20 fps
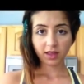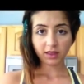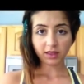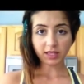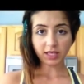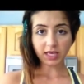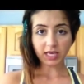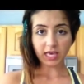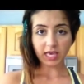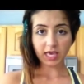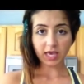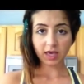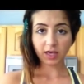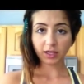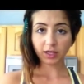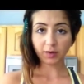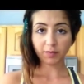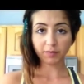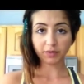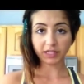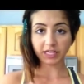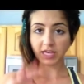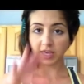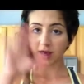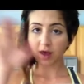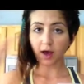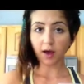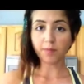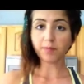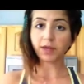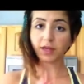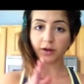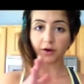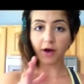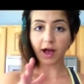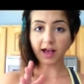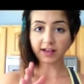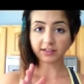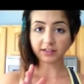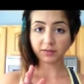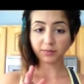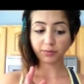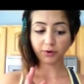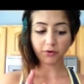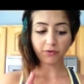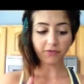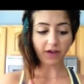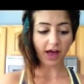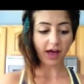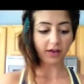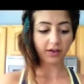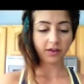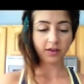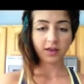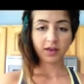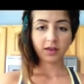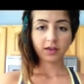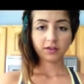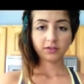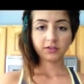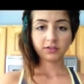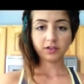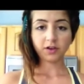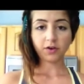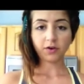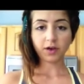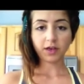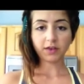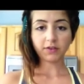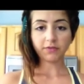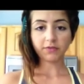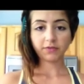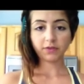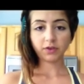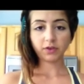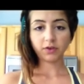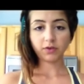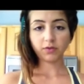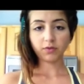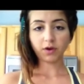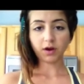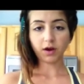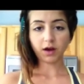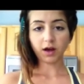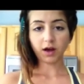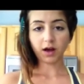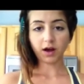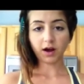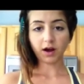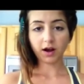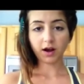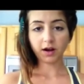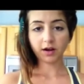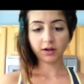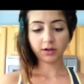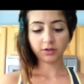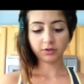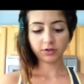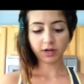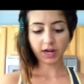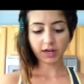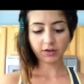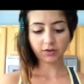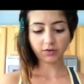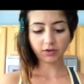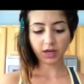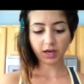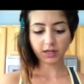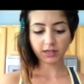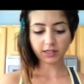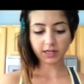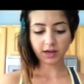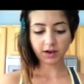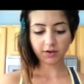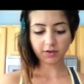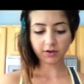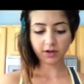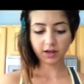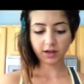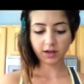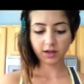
the complete amino acid profile. So if you are trying to cut down